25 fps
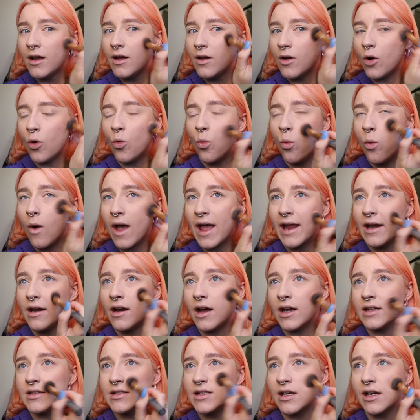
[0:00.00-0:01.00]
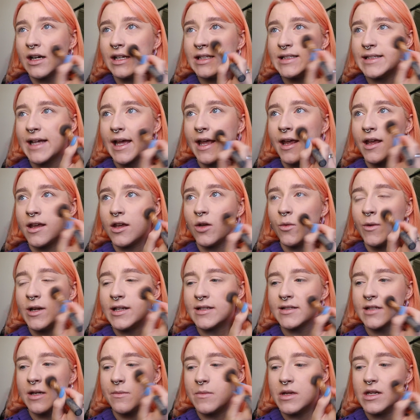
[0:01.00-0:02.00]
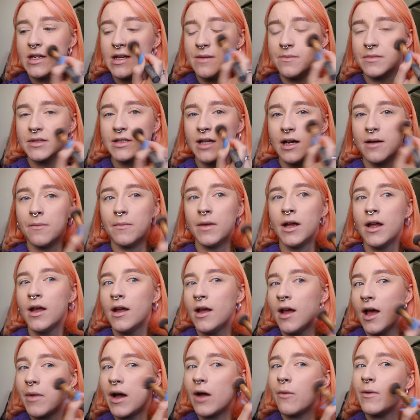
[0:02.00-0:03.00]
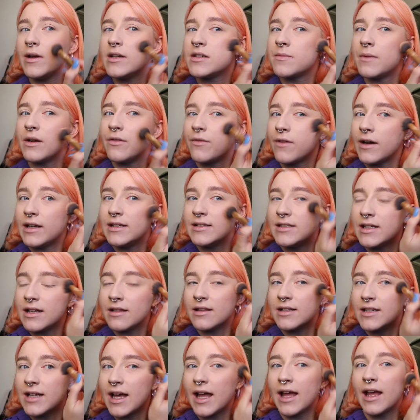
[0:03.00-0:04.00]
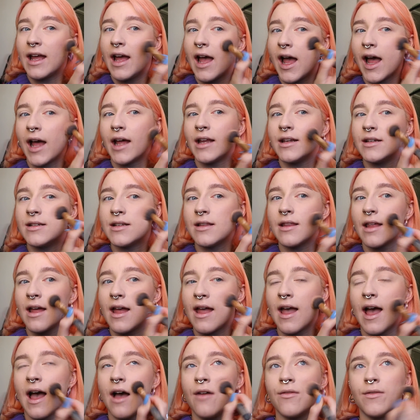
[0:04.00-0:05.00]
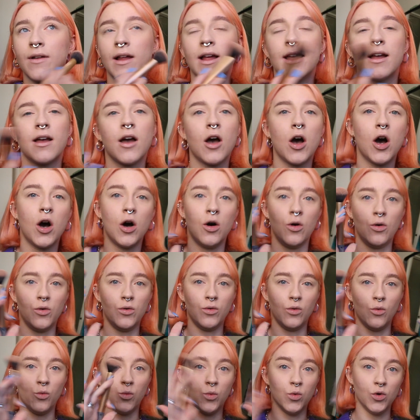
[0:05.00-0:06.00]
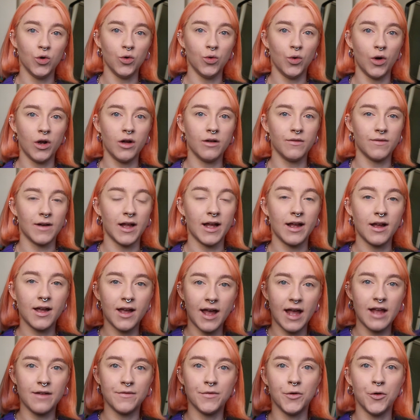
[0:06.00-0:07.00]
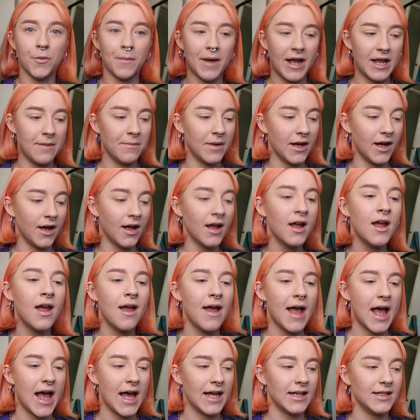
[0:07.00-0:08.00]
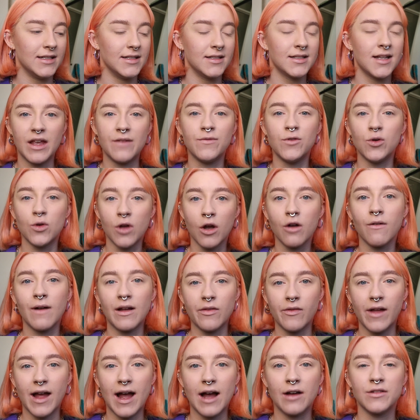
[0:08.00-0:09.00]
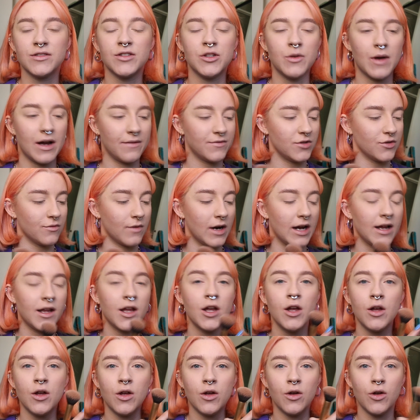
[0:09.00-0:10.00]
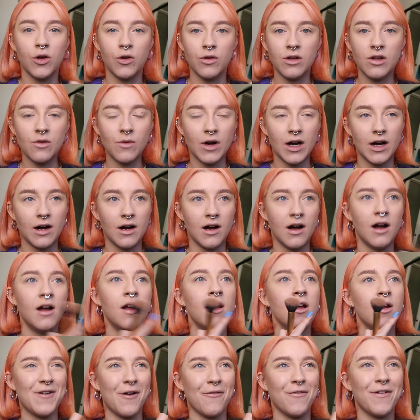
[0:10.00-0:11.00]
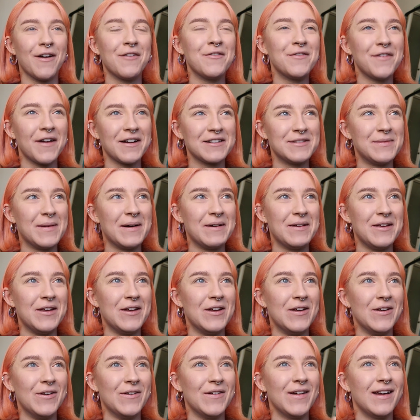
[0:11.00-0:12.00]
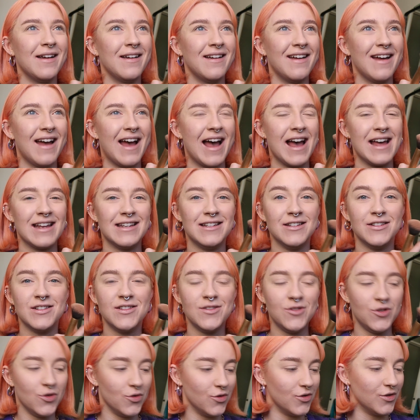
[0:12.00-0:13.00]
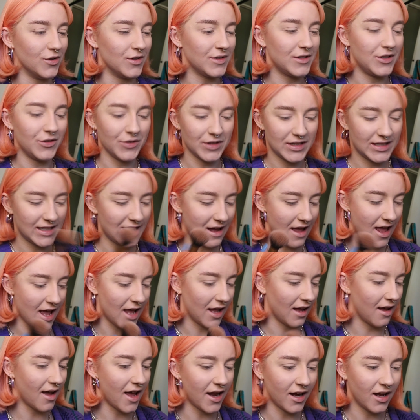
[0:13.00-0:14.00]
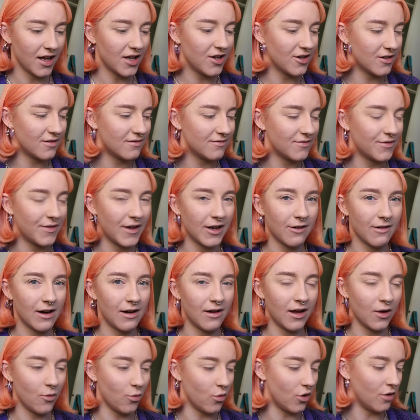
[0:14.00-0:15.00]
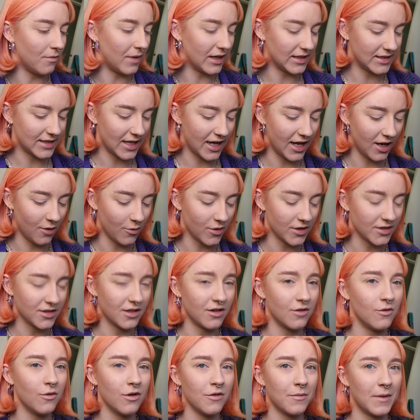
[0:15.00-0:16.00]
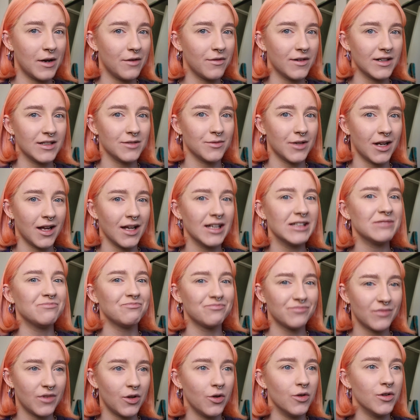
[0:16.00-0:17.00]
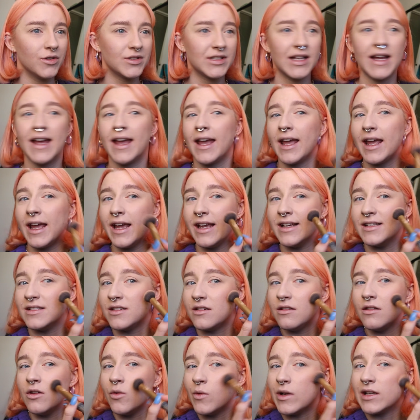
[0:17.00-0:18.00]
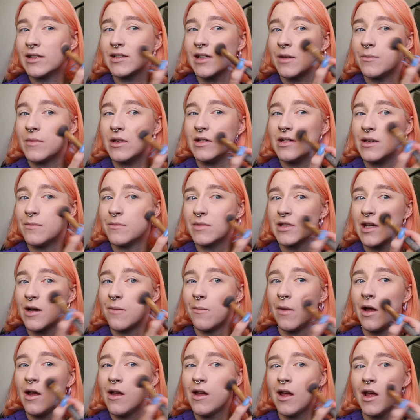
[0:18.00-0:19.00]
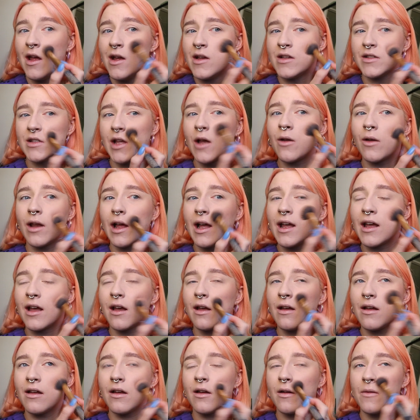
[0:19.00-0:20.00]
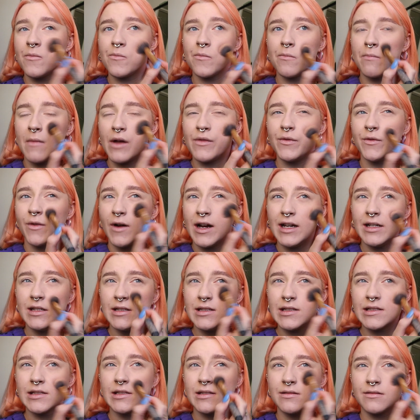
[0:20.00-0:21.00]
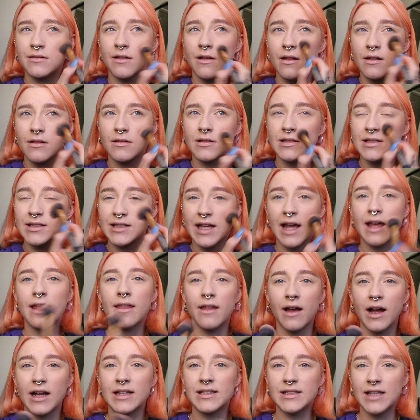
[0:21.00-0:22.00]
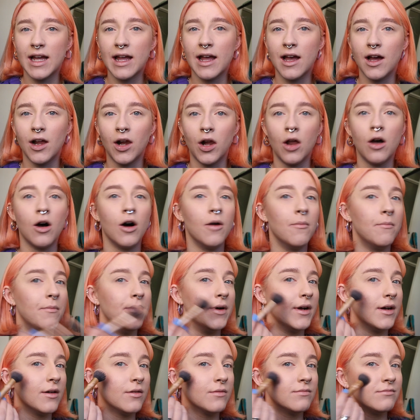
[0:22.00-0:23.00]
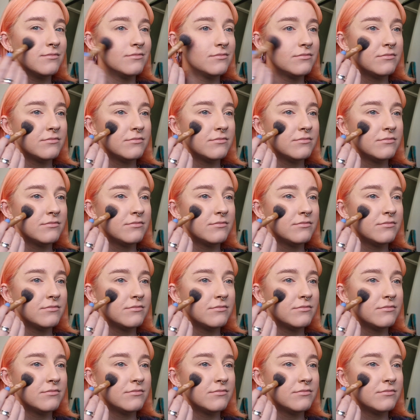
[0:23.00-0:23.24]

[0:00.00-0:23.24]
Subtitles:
or when I started saying you win some, you dim some, but I went to my friends the other day and they have like a whole wall of like A4 paper, and if you go around their house you have to write who you are, a fun fact about you, and your saying. And I couldn't figure out like what my saying was, and all of my friends were like, your saying is you win some, you dim some. So like, my friends say that I say it a lot, but